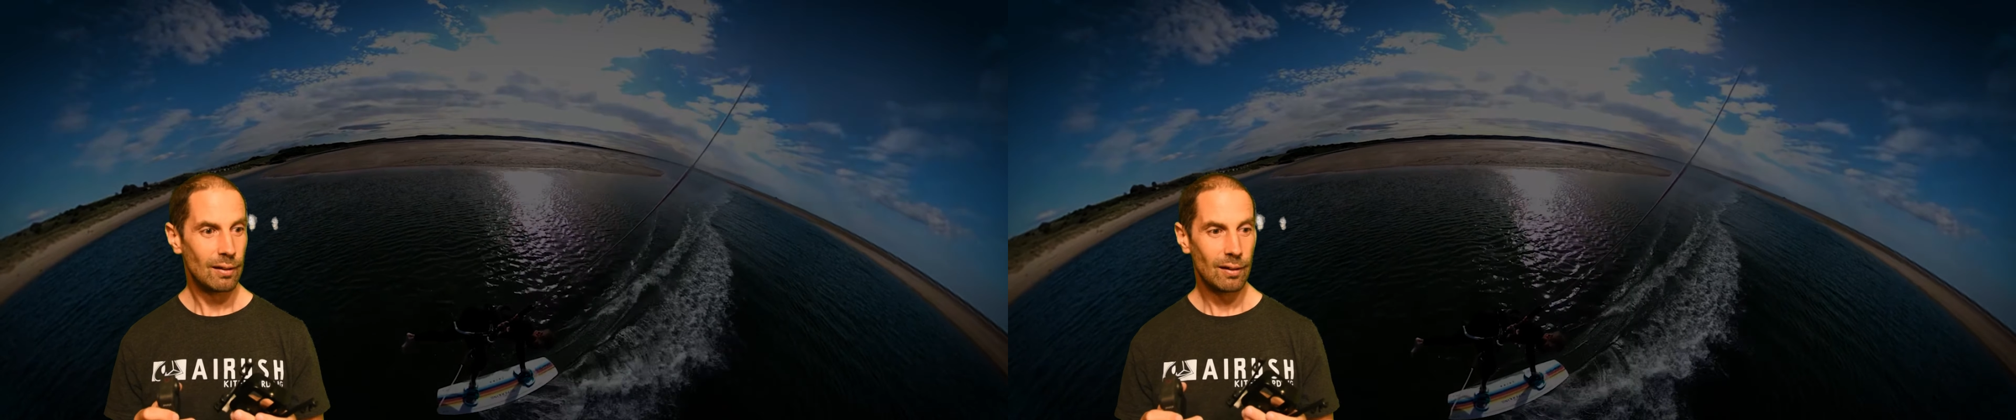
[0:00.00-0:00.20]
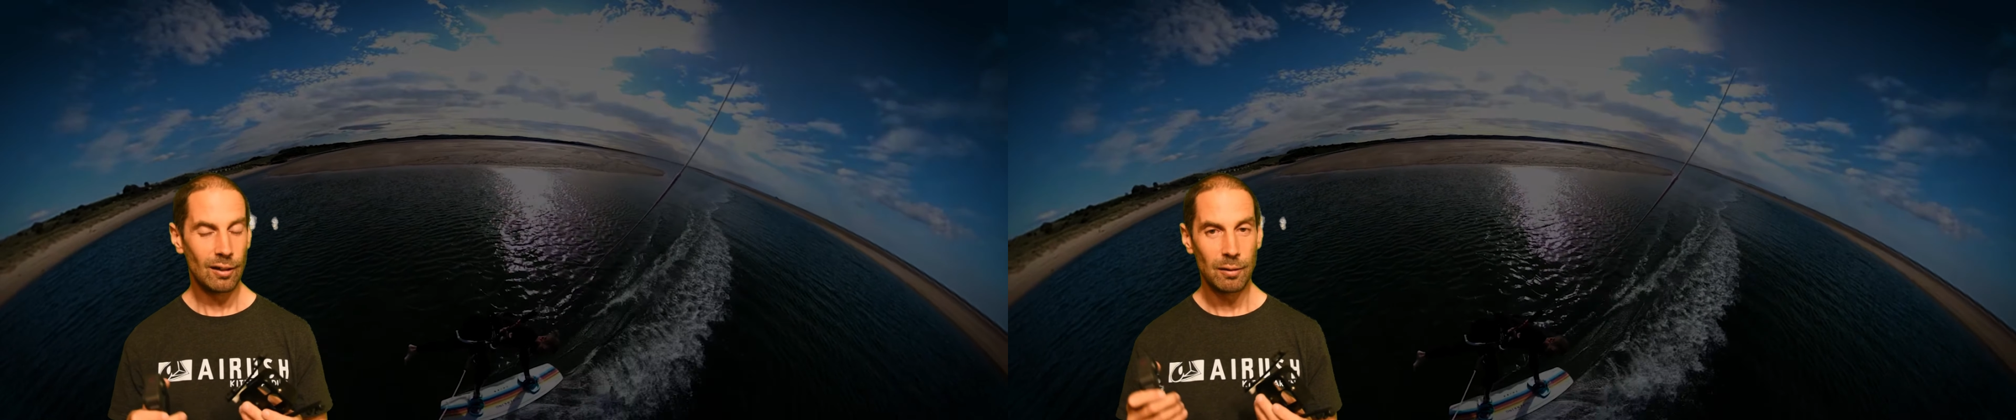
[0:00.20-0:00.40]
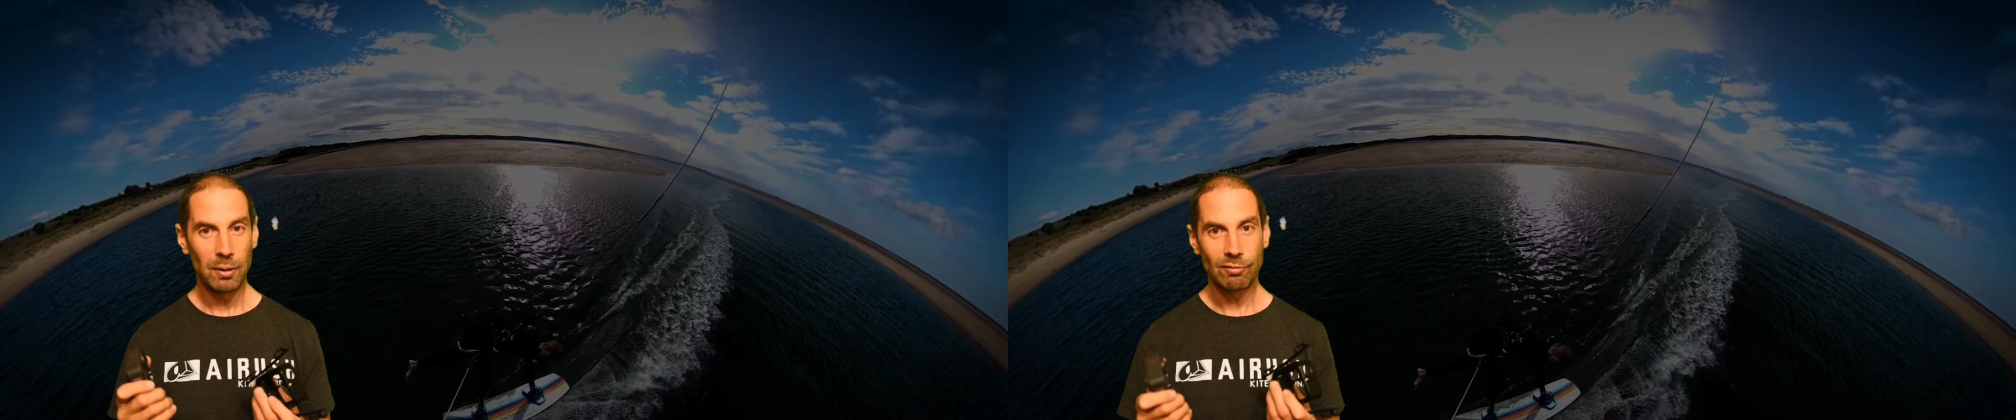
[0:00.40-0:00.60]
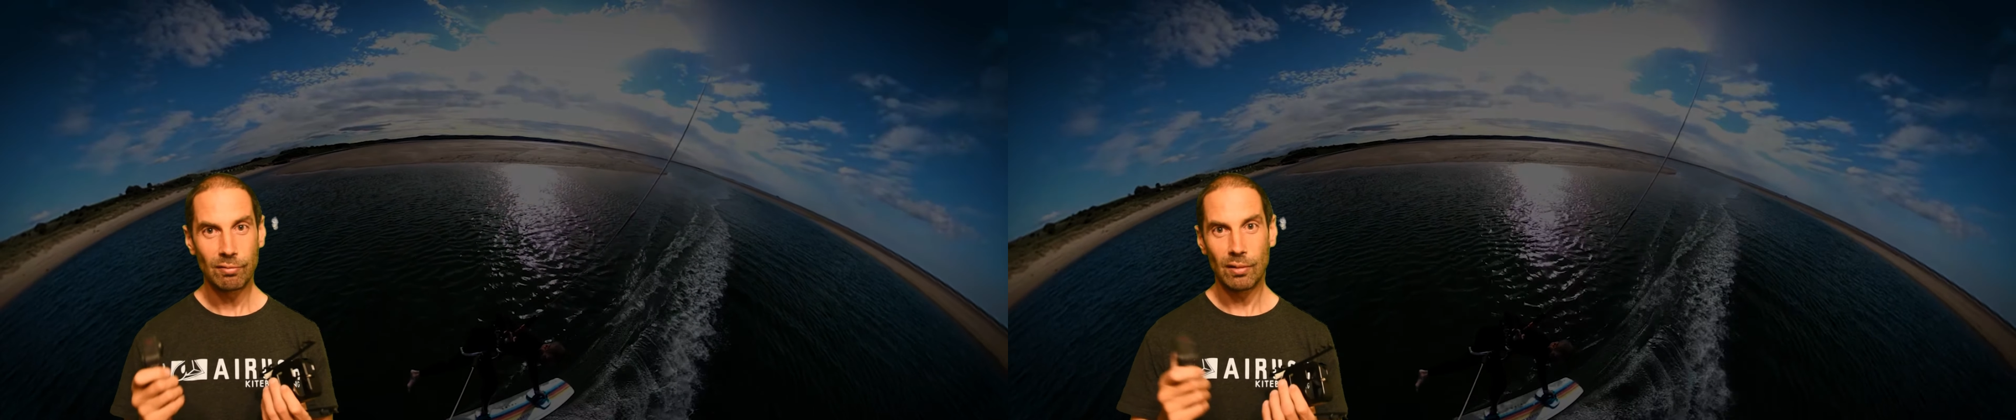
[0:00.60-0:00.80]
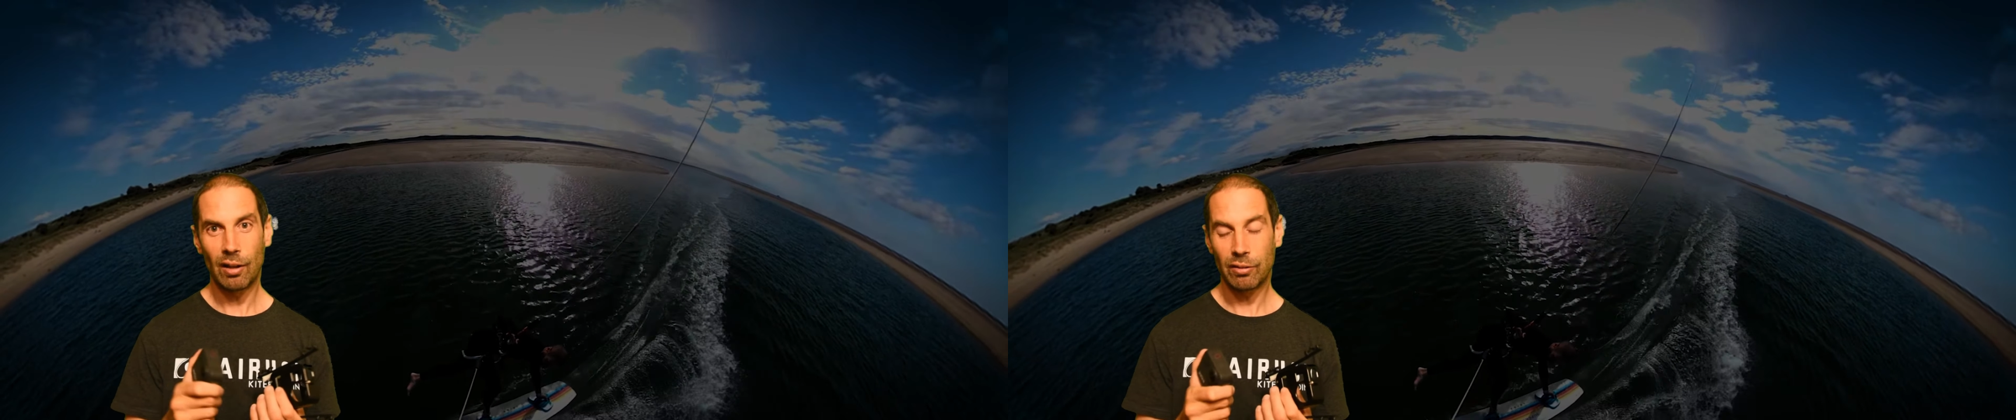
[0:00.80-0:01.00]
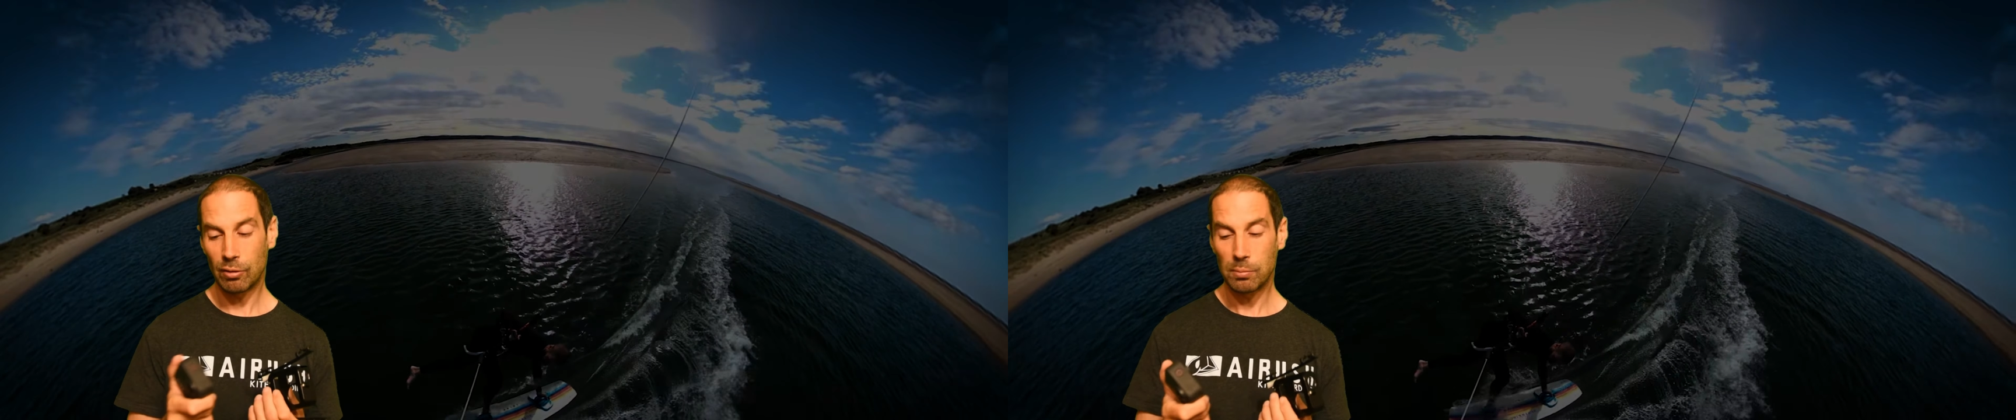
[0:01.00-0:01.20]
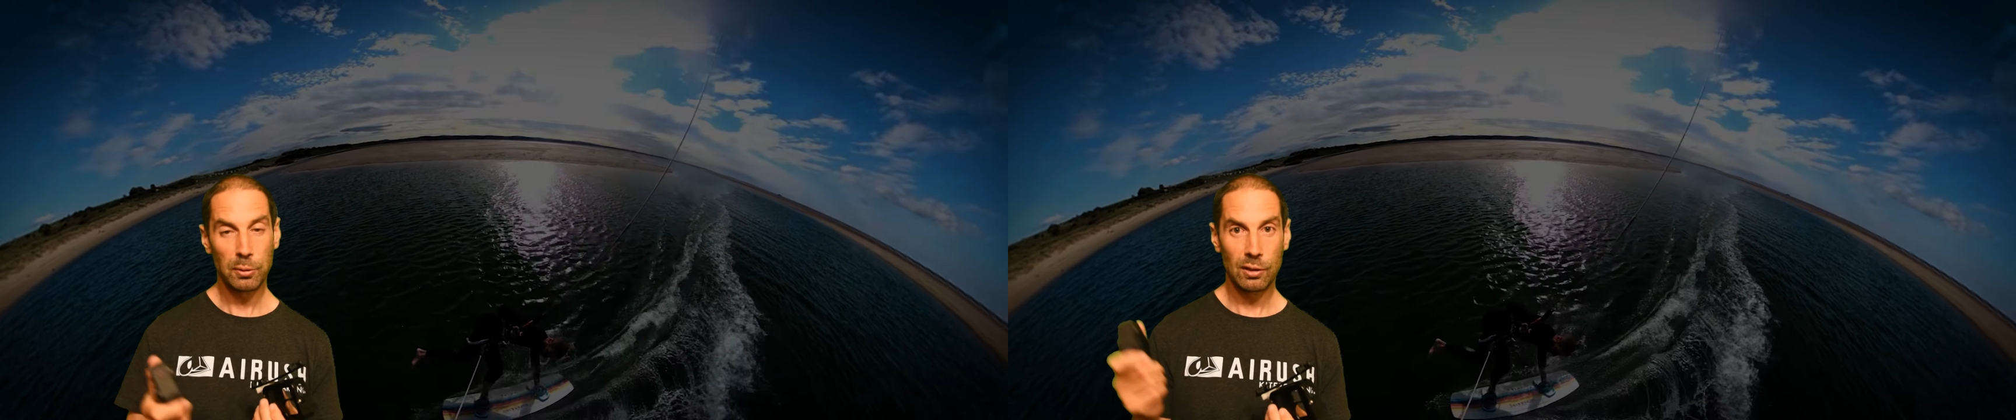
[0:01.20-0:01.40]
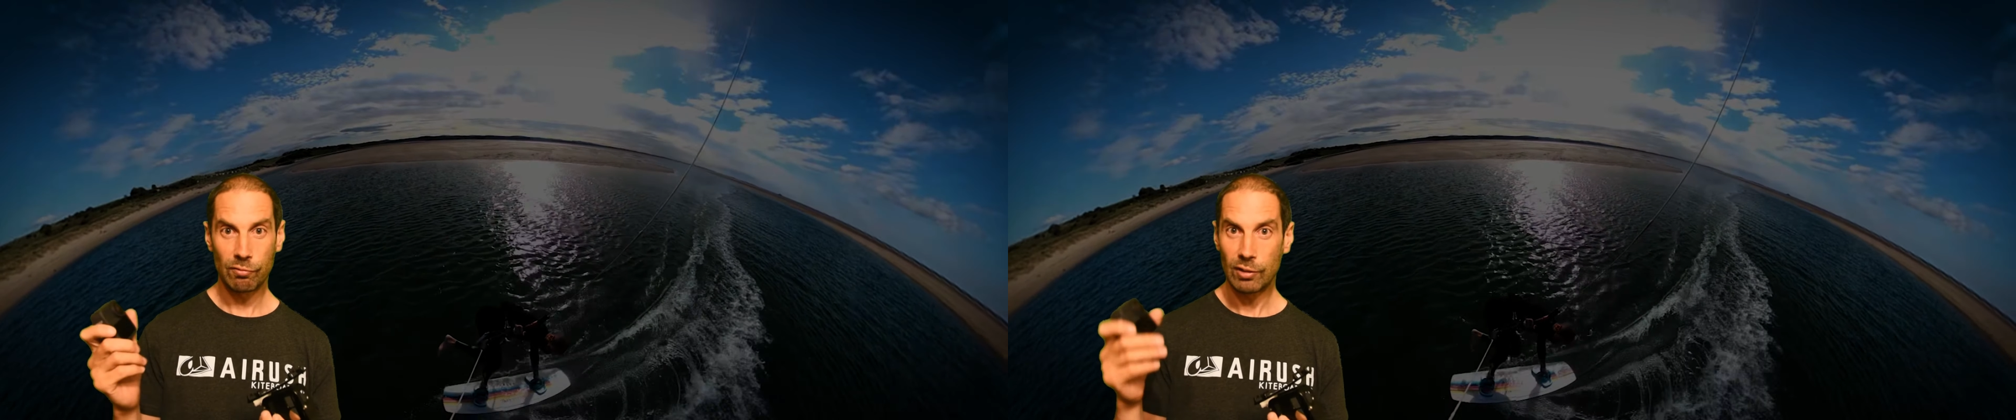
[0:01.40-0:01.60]
I thought it
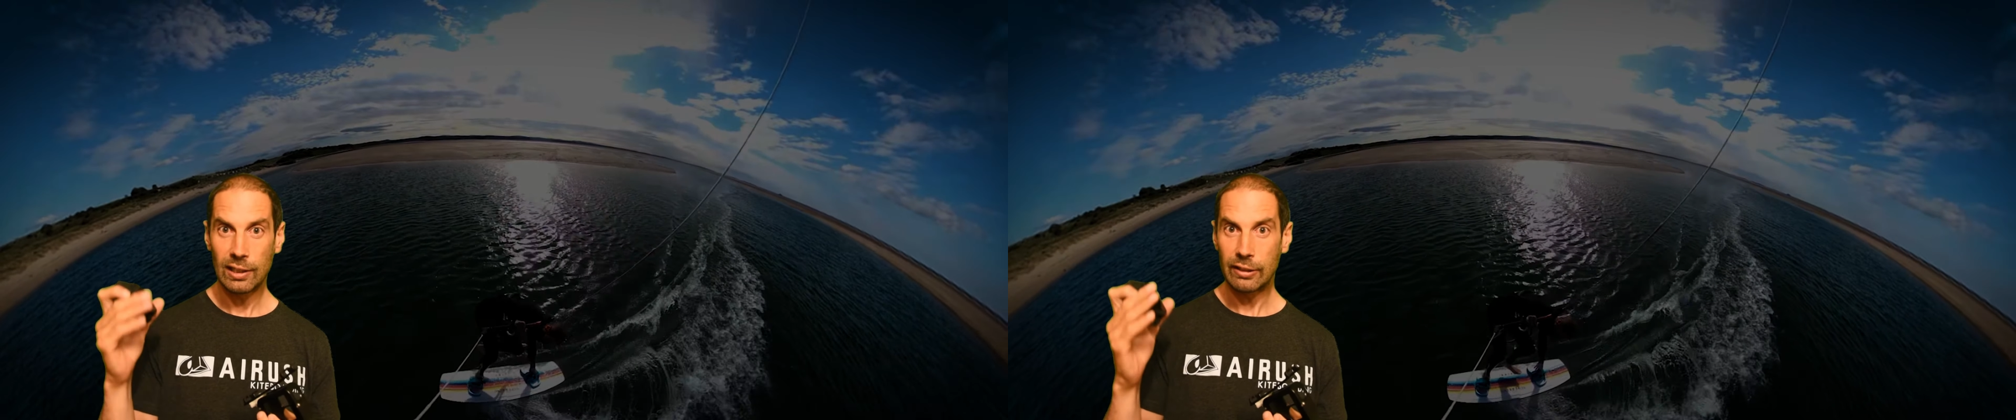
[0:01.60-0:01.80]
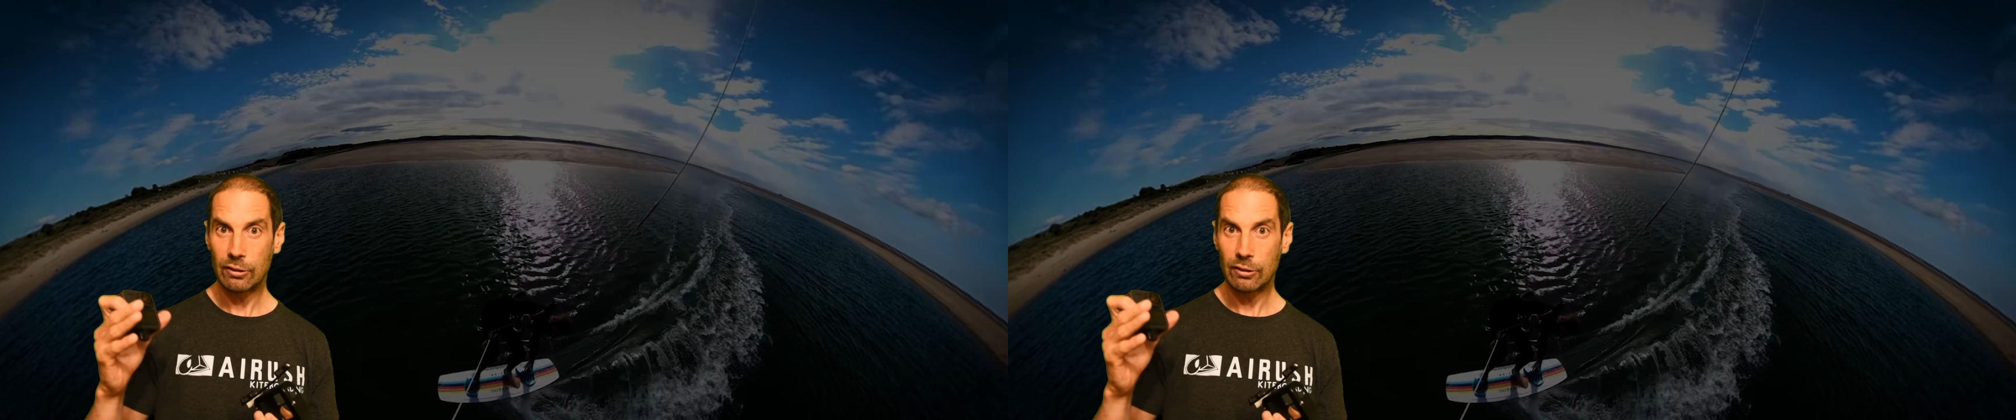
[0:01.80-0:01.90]
would look really